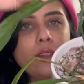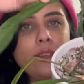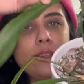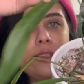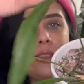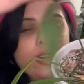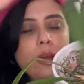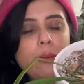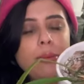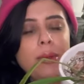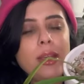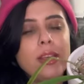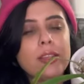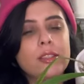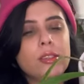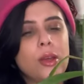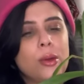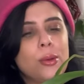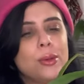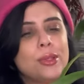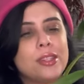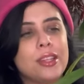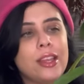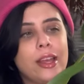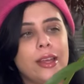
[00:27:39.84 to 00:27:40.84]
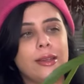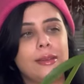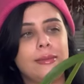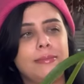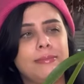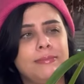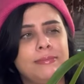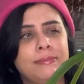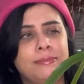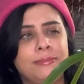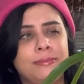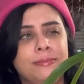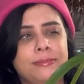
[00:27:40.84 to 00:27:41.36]
and stubby, so I was like,
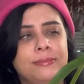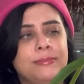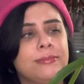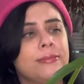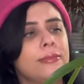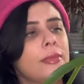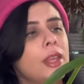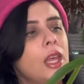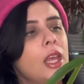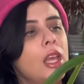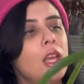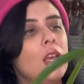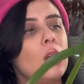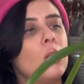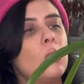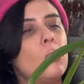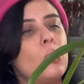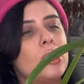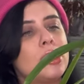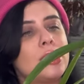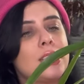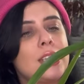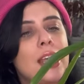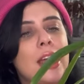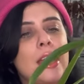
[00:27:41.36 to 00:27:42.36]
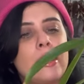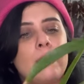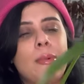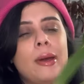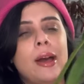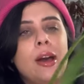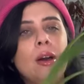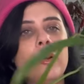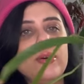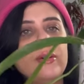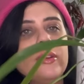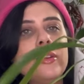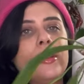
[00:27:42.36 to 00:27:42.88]
what's that
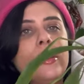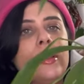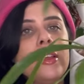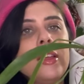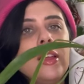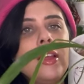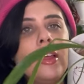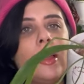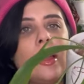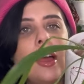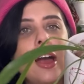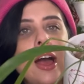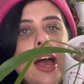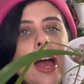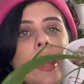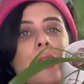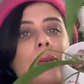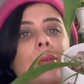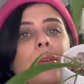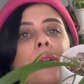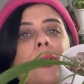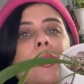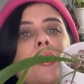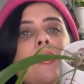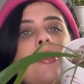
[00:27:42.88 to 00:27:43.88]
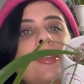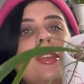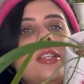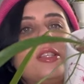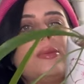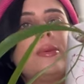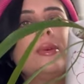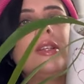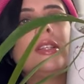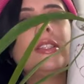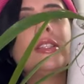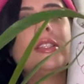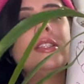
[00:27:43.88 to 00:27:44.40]
about? I don't know if this
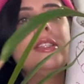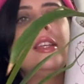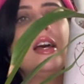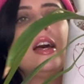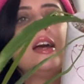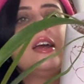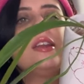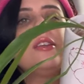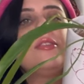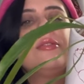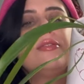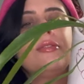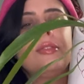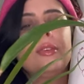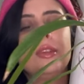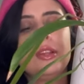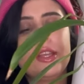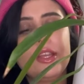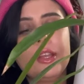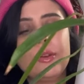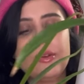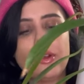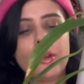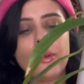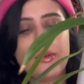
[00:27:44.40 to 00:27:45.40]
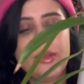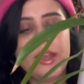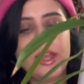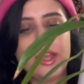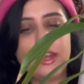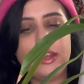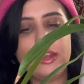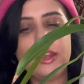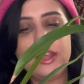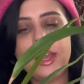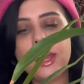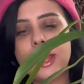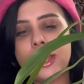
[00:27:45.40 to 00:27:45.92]
one's done fully growing
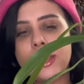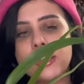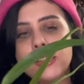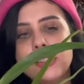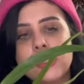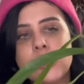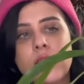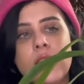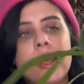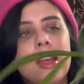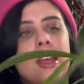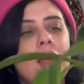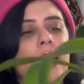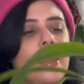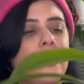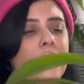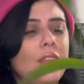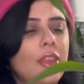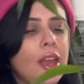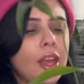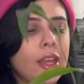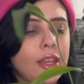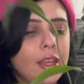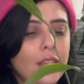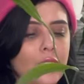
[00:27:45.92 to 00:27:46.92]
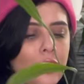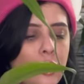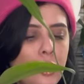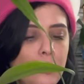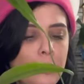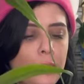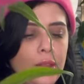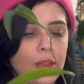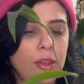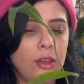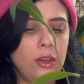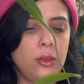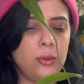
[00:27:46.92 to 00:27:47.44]
in yet. That cannot
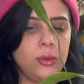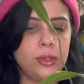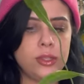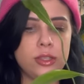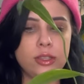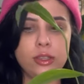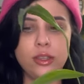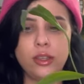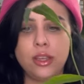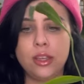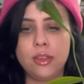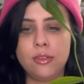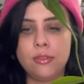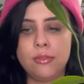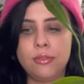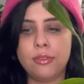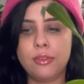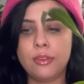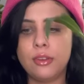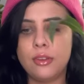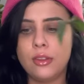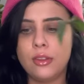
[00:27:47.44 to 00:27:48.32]
be the newest leaf.